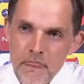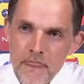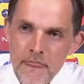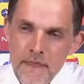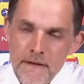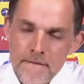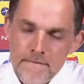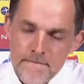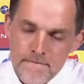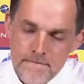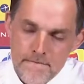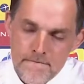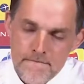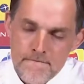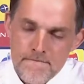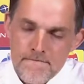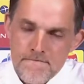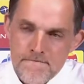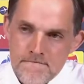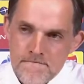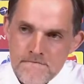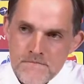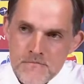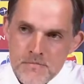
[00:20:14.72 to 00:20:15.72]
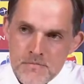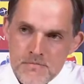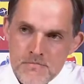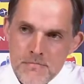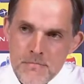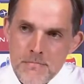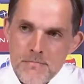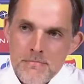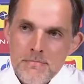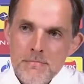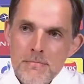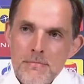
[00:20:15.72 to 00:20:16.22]
Last question for
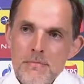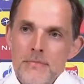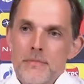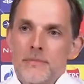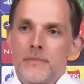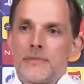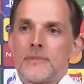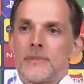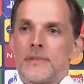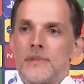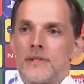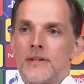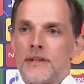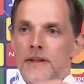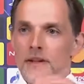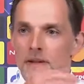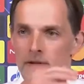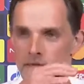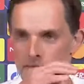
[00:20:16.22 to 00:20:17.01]
Thomas, Andy Dillon.